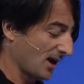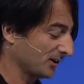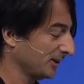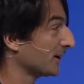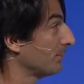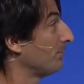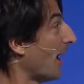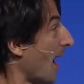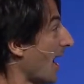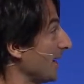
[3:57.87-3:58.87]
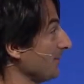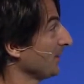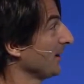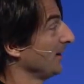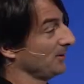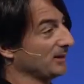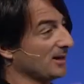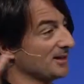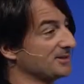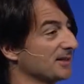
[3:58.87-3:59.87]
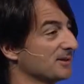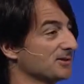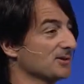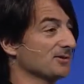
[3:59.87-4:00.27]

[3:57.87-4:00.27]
I'll click Buy. We contact the